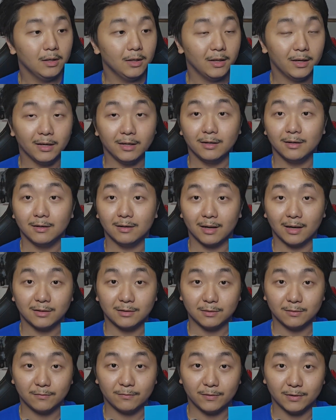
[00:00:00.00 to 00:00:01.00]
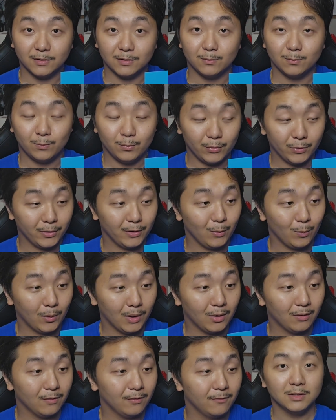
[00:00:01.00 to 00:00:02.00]
And it actually fits pretty
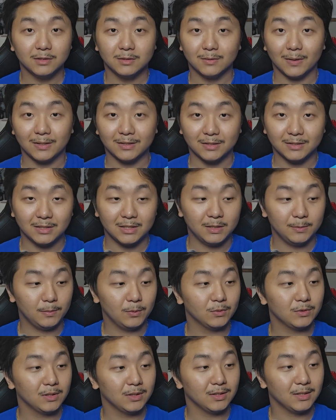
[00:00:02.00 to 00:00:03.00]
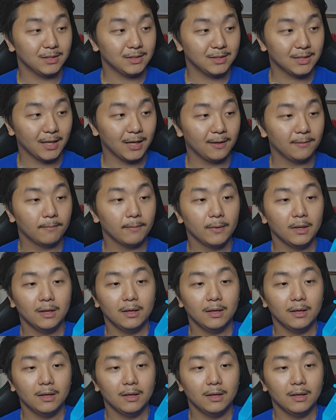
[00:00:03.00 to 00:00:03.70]
well. So I just keep using the design.